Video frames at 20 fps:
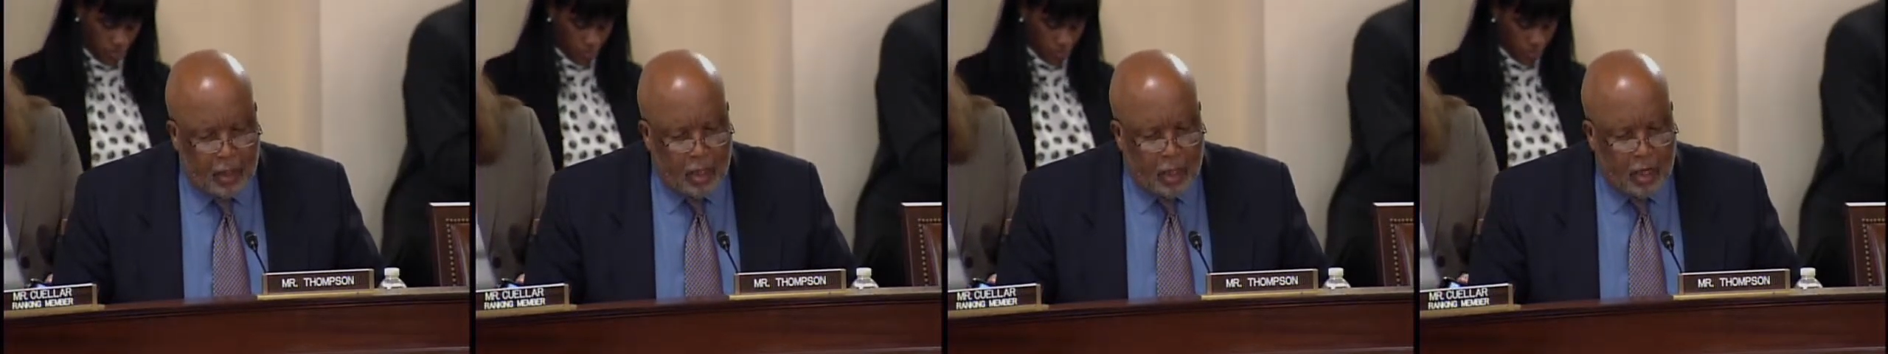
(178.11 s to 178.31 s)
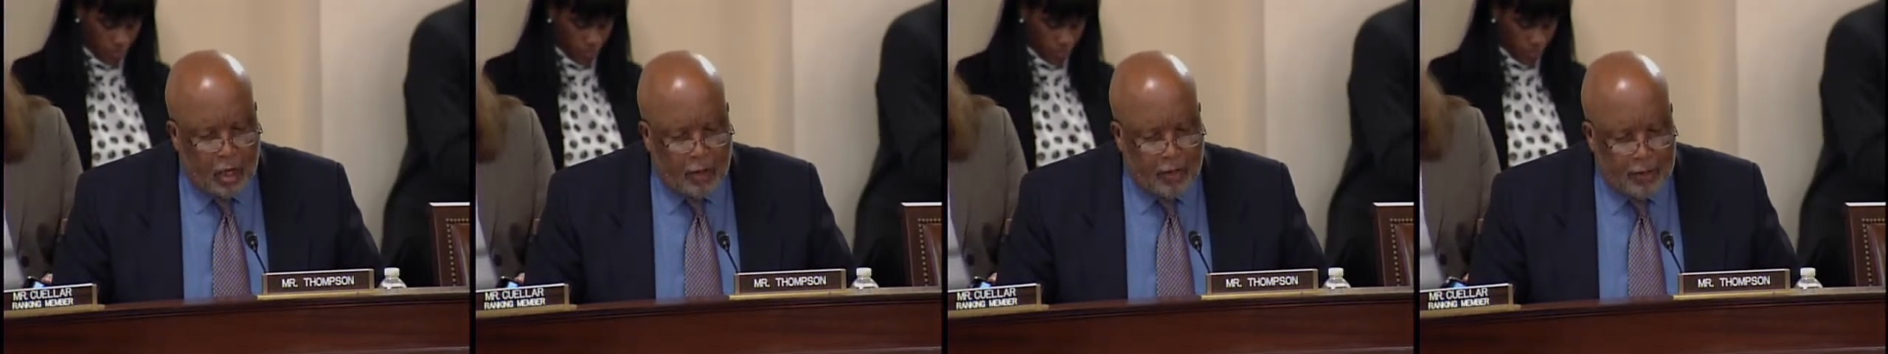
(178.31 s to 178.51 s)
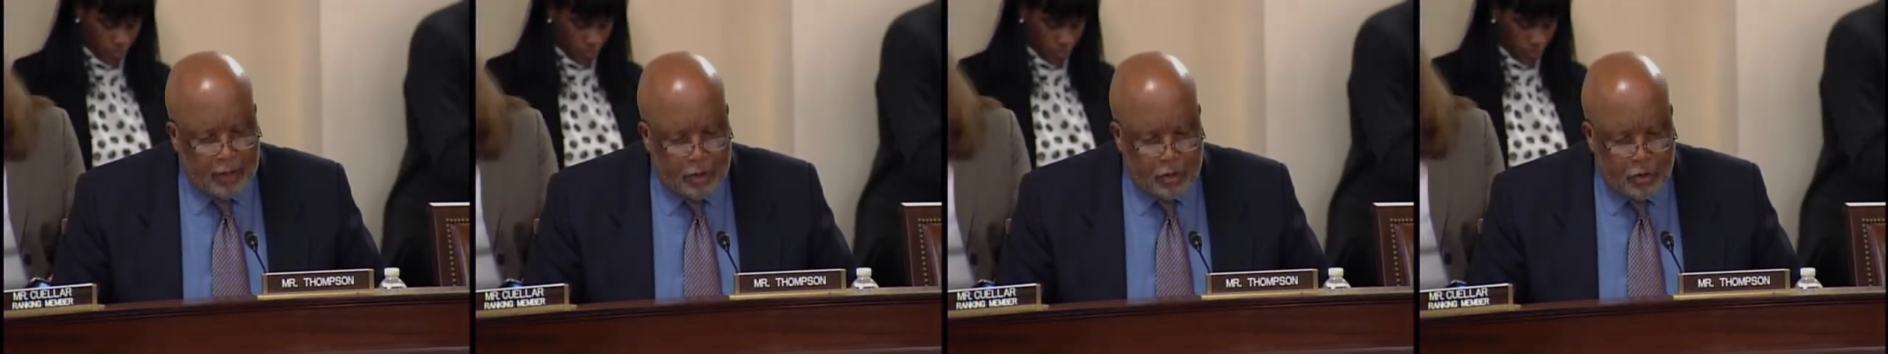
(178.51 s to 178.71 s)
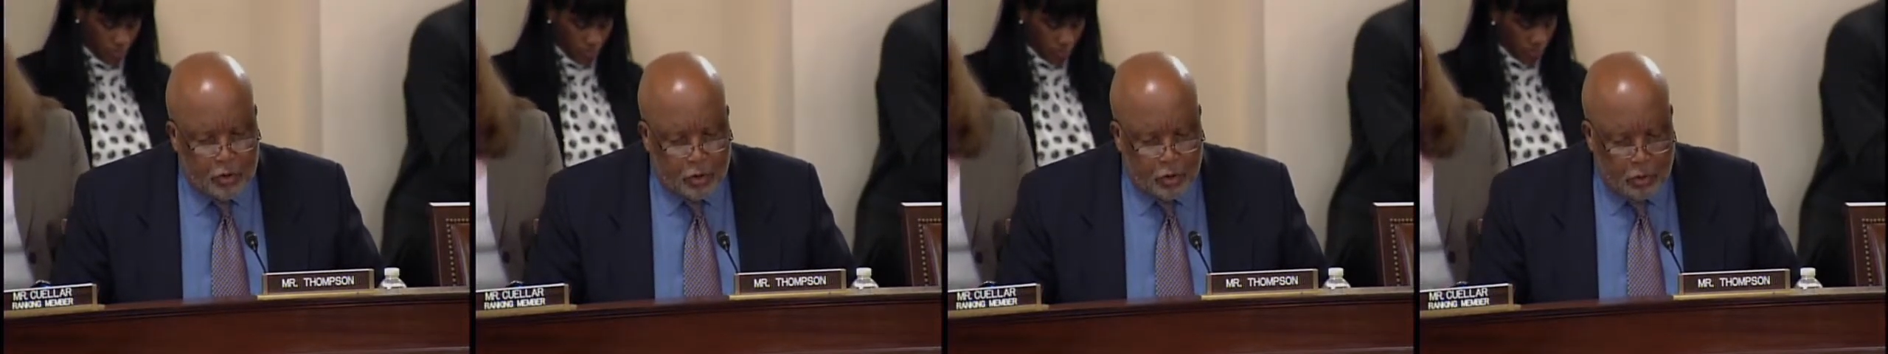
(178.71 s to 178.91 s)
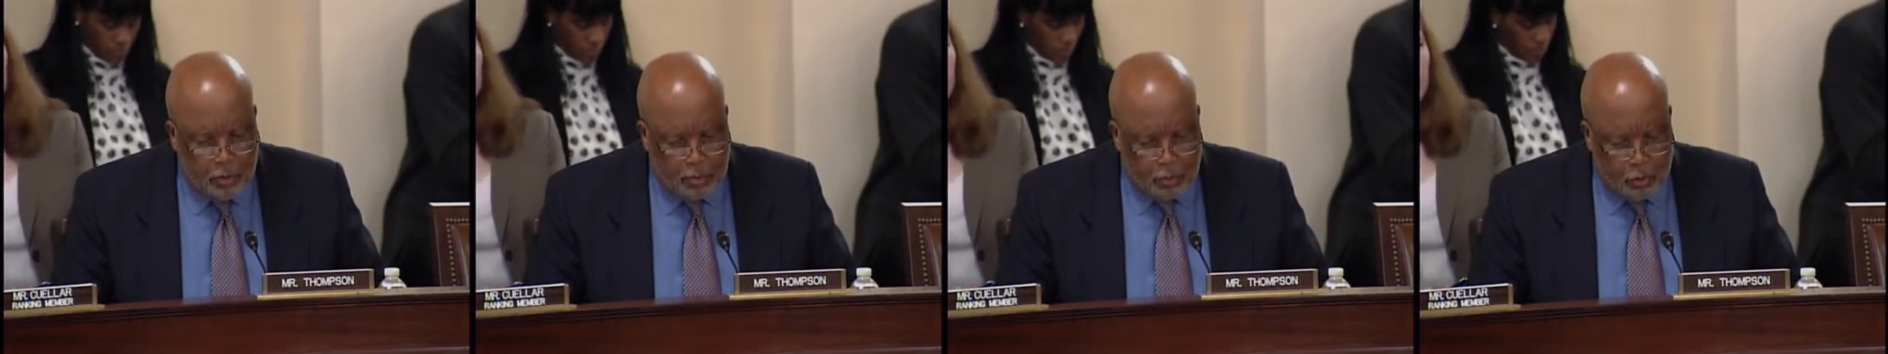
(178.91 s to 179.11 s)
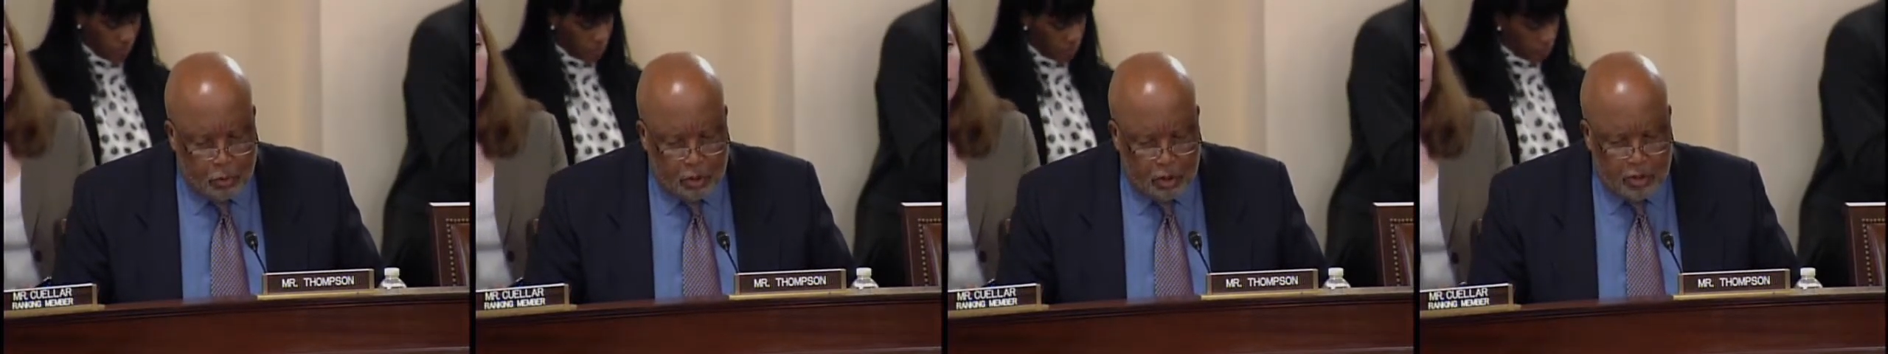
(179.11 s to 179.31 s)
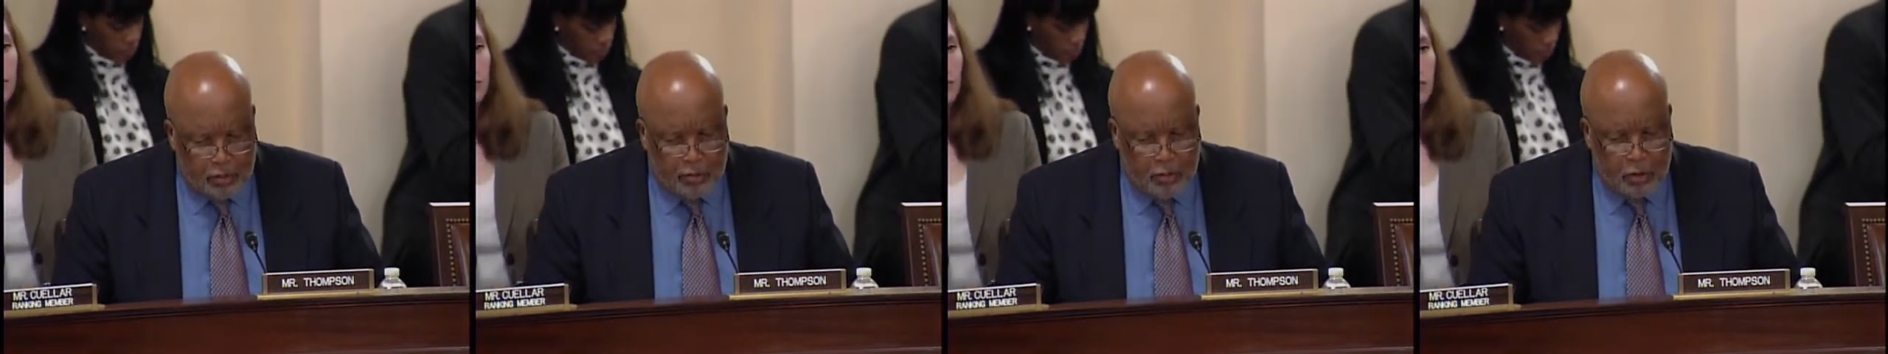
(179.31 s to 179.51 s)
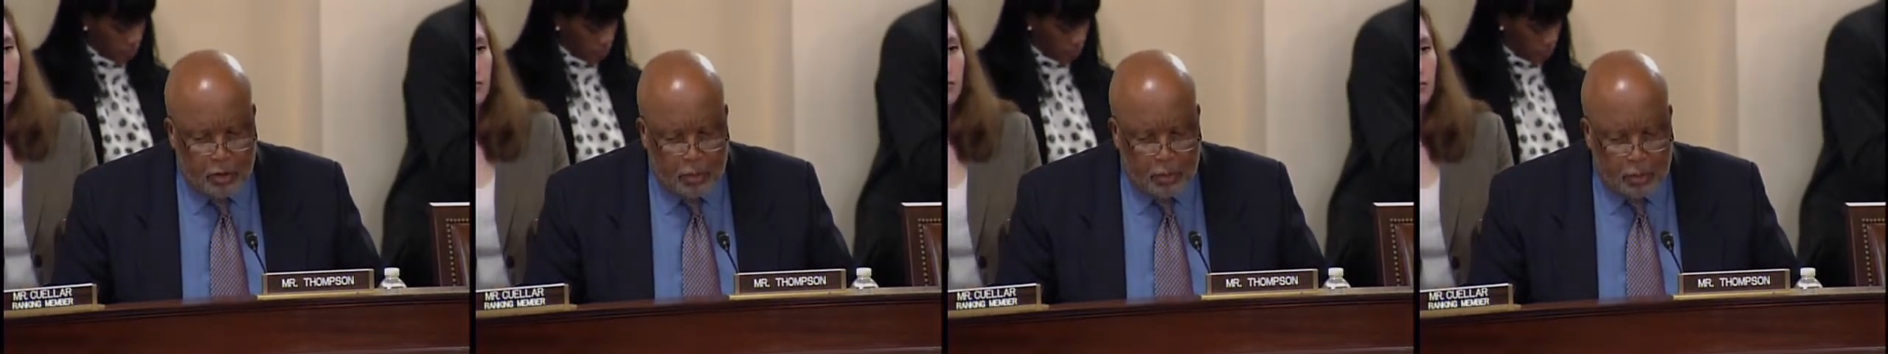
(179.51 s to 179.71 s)
of its new approach
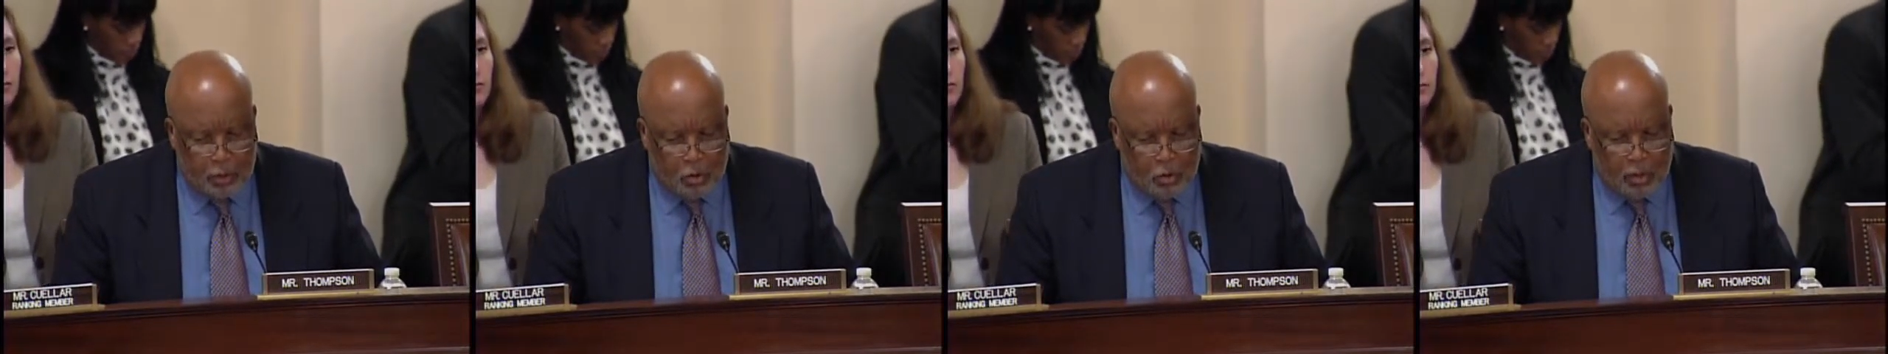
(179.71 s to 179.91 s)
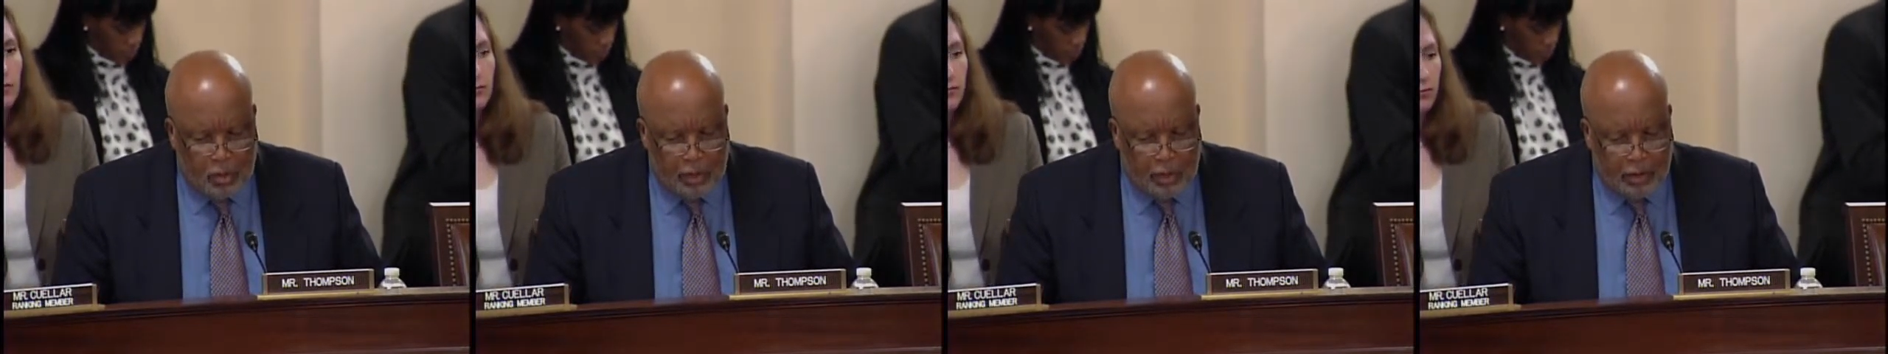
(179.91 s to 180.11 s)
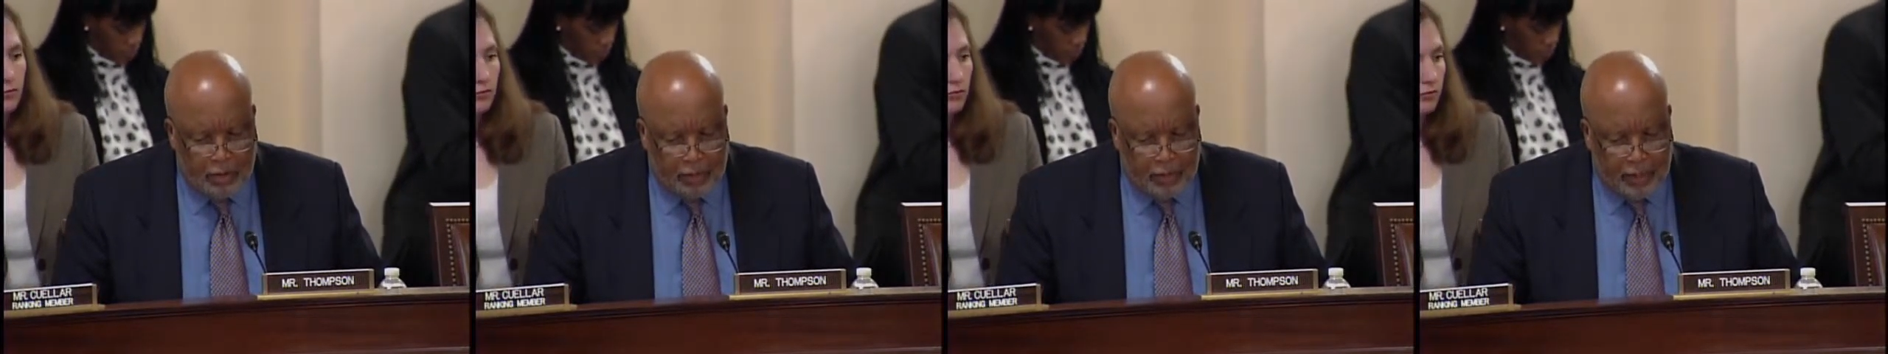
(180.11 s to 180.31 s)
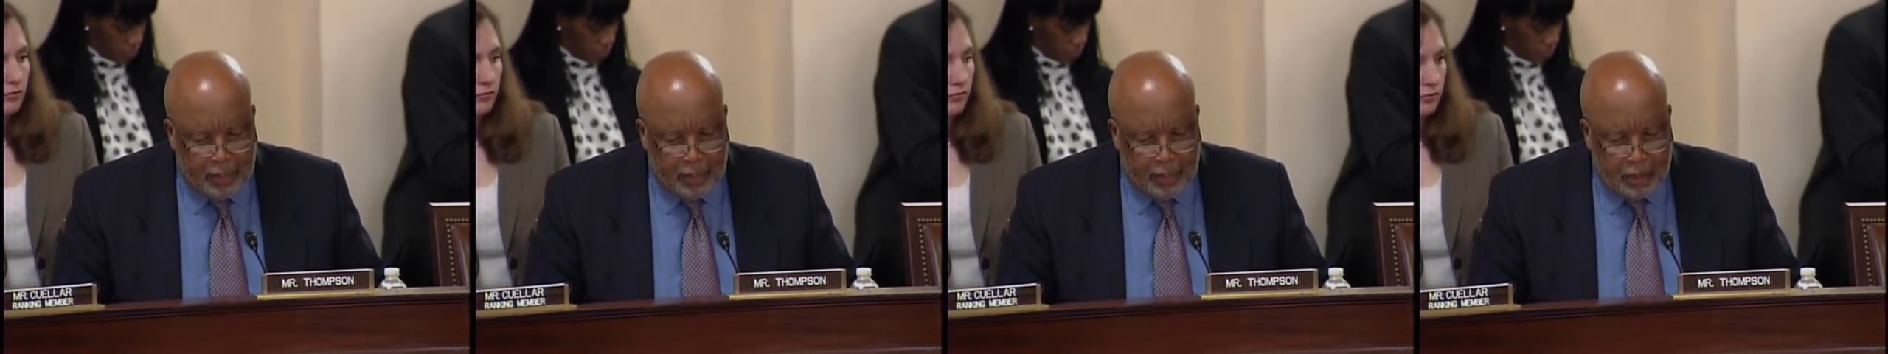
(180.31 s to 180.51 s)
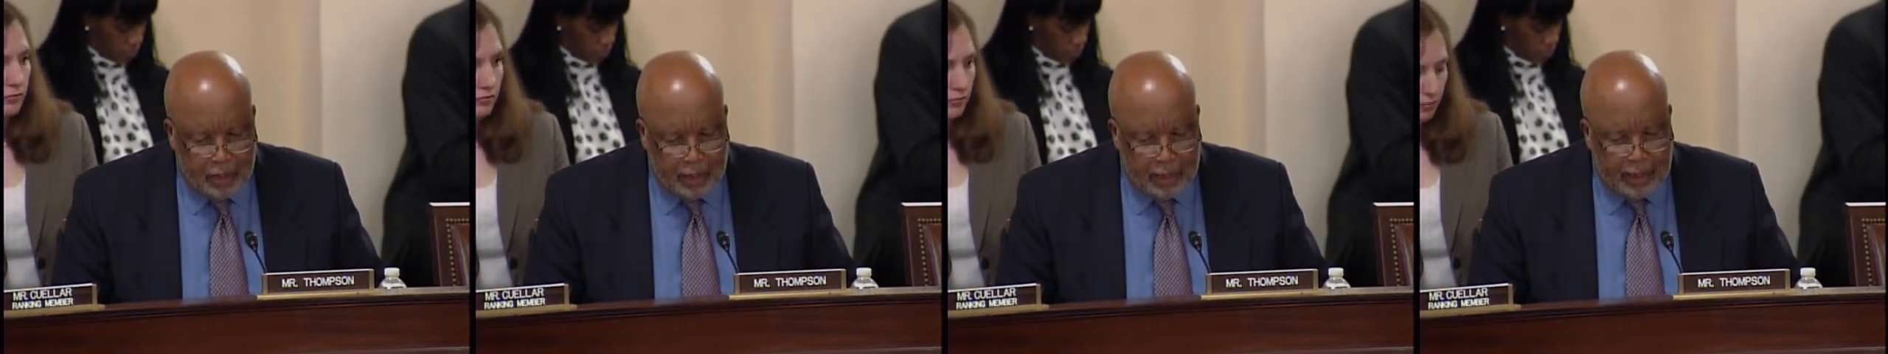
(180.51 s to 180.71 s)
for deploying surveillance